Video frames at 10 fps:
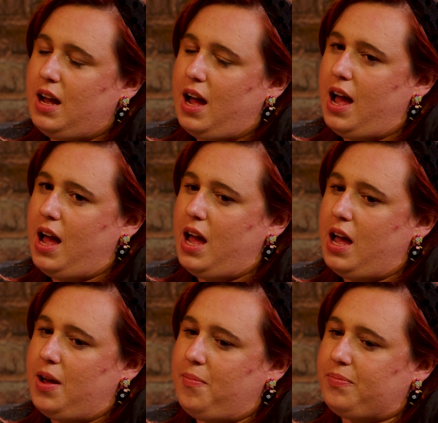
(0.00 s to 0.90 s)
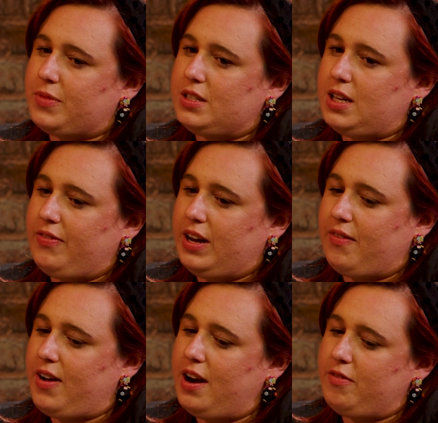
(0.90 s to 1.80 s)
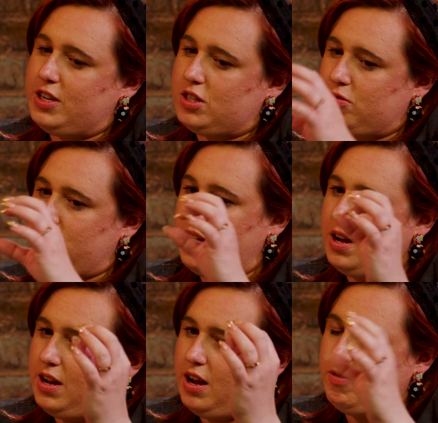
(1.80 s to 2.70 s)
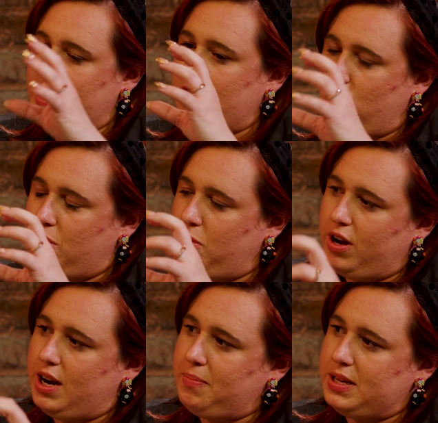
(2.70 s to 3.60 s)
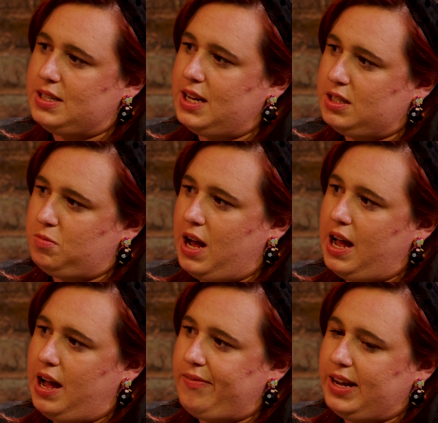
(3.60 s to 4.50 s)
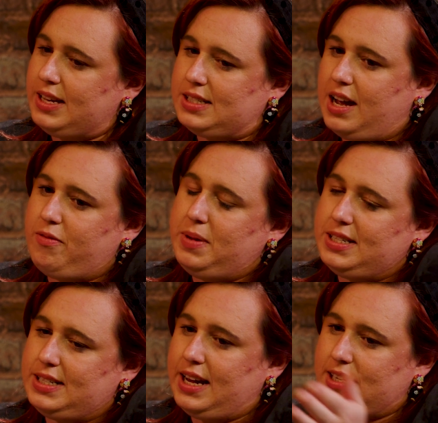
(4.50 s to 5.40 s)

So I think I've kind of reached a really good point in business where I think it's time for me to take a